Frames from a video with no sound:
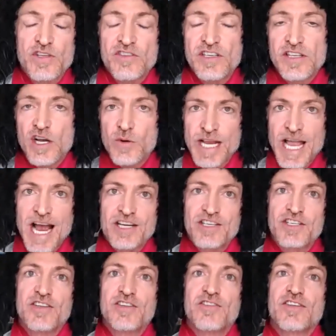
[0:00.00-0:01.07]
can see their
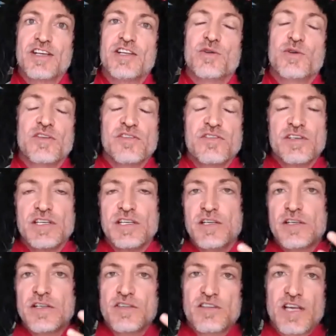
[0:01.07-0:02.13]
reactions and you can
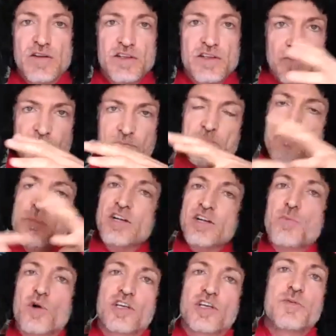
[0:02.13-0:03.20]
see this kind of it's a
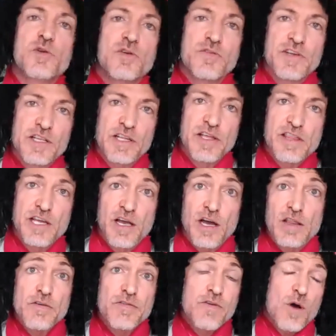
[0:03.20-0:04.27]
much more communal feeling thing
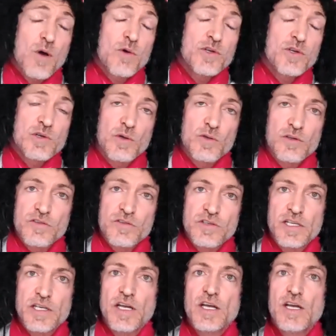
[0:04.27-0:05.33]
on the phone you can only
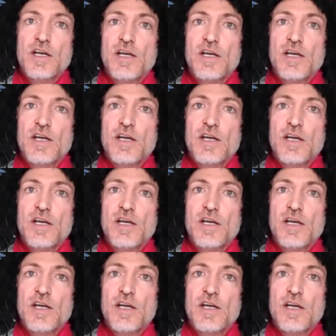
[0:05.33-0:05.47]
see